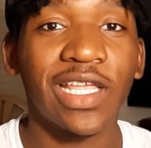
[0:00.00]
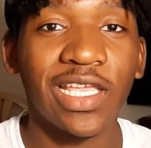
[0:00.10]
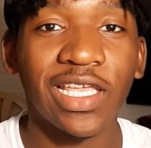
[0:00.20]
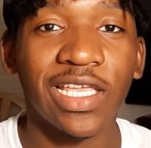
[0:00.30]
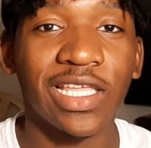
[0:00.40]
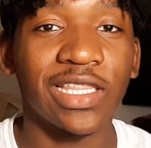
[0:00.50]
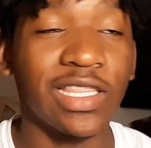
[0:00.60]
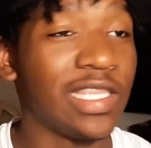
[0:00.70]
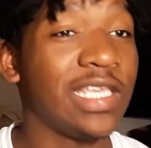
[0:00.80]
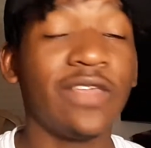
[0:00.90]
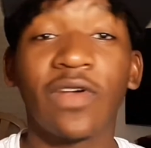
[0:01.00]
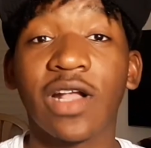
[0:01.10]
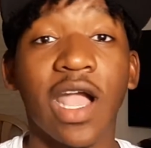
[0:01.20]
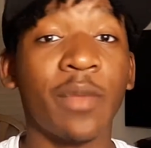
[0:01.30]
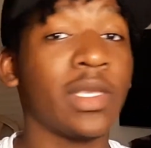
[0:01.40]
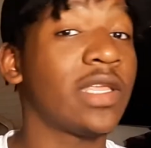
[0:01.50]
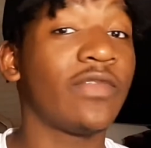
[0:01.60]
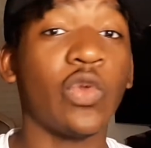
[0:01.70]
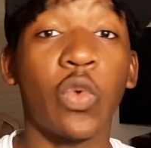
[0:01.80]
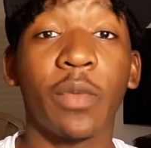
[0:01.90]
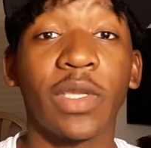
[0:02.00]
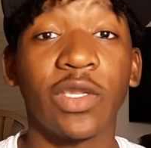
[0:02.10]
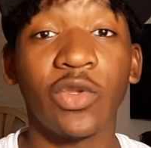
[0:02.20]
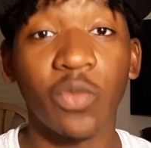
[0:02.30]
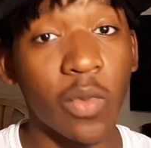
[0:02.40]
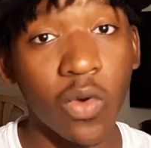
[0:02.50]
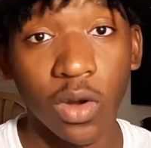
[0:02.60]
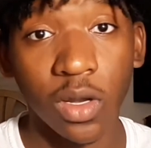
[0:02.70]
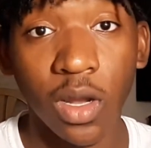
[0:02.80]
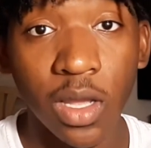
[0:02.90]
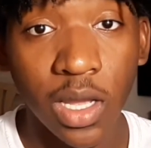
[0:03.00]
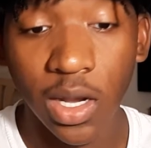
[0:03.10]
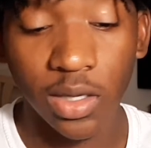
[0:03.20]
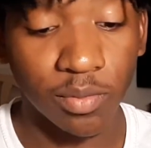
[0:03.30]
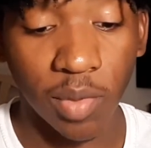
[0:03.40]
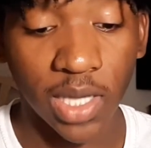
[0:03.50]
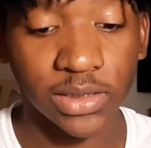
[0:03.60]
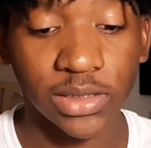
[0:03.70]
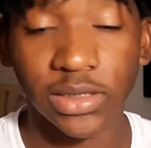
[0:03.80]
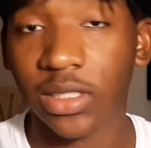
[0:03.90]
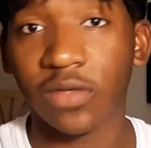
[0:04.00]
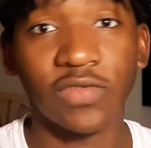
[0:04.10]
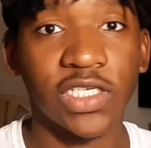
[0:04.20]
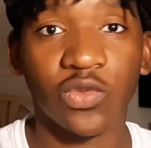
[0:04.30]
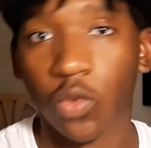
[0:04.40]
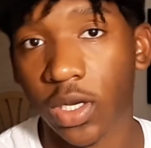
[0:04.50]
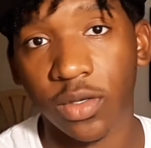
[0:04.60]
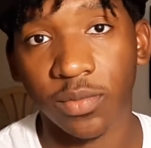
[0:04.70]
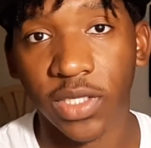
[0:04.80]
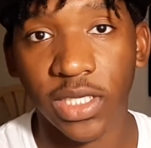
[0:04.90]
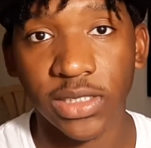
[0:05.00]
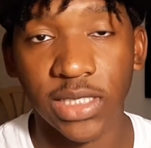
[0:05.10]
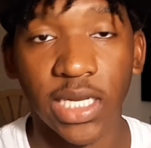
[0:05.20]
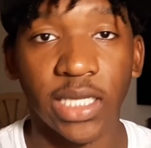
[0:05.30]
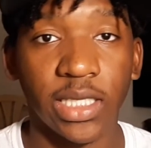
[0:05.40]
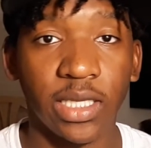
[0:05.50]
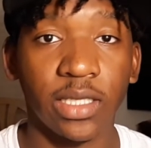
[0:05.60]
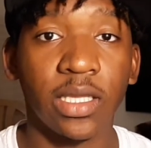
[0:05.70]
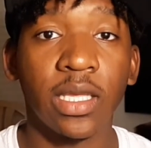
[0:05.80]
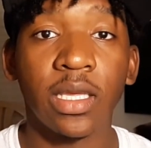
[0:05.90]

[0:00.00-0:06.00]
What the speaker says: and leave a comment if you want me to do more unboxing of just random things that I get.